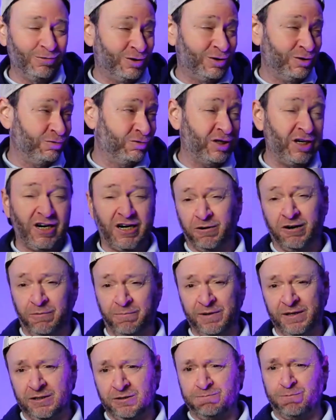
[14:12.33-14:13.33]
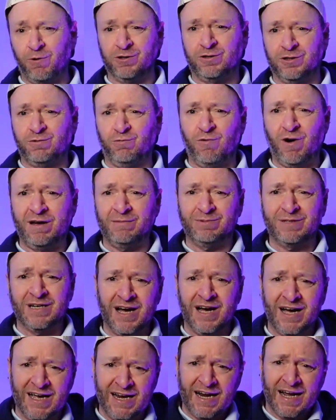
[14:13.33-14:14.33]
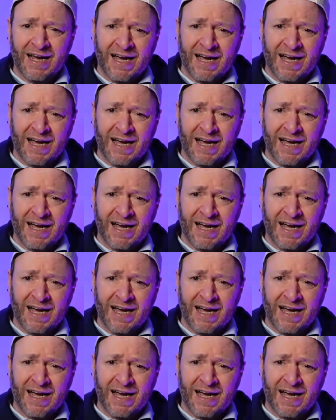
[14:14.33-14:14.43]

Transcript: Do check out our big sports website